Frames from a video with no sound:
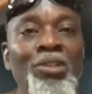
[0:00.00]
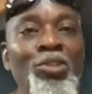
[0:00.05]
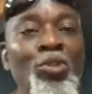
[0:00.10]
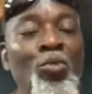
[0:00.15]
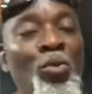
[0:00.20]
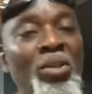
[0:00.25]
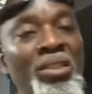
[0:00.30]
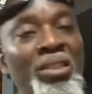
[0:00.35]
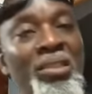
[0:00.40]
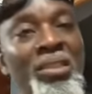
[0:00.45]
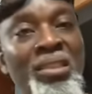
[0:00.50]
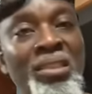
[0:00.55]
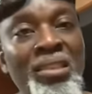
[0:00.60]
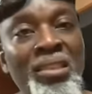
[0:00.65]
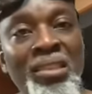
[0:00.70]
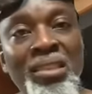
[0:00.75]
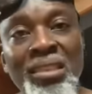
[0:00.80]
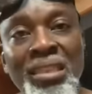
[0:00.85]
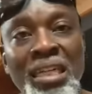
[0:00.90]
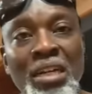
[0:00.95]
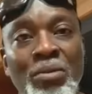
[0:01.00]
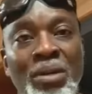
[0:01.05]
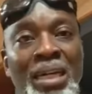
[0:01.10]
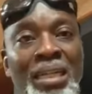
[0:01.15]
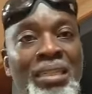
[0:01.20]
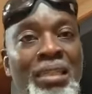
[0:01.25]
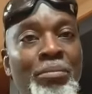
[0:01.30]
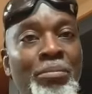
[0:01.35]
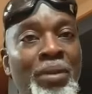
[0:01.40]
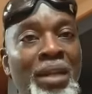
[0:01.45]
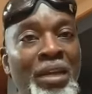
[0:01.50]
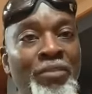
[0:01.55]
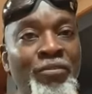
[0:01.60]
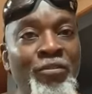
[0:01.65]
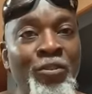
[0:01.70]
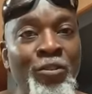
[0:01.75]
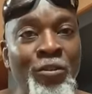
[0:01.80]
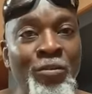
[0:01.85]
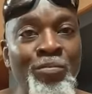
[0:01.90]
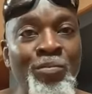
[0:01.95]
You're watching Citizen AY, the
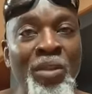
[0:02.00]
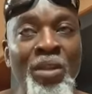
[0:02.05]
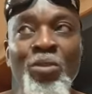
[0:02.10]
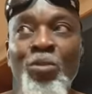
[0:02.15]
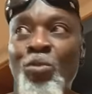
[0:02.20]
platform